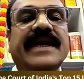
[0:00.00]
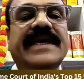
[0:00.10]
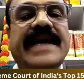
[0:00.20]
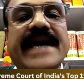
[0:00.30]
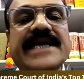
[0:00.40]

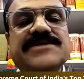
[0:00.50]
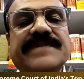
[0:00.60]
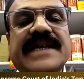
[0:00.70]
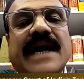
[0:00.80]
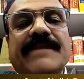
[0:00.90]
It
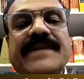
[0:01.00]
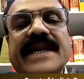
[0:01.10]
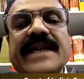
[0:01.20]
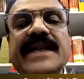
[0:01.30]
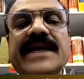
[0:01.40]
has been
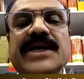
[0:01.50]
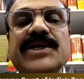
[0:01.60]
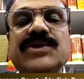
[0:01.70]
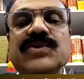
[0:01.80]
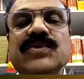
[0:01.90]
updated
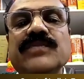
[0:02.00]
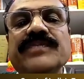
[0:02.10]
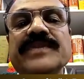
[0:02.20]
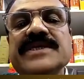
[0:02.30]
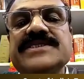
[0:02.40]

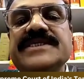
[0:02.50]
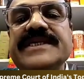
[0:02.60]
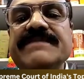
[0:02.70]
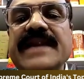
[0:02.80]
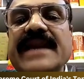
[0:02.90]
to
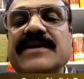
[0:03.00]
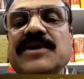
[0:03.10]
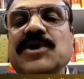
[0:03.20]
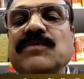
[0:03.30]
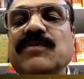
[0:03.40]

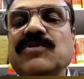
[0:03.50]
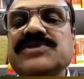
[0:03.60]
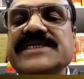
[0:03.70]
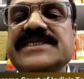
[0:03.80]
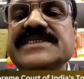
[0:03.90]
streamline
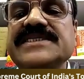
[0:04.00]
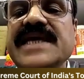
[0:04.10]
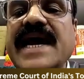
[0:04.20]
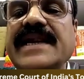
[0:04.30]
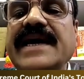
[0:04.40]

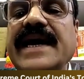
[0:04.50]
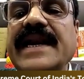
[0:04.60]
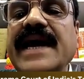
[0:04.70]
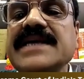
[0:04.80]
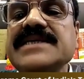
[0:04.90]
processes and
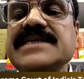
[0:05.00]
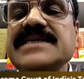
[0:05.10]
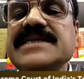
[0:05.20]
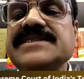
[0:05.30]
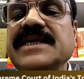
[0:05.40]

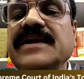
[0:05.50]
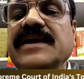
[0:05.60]
enhance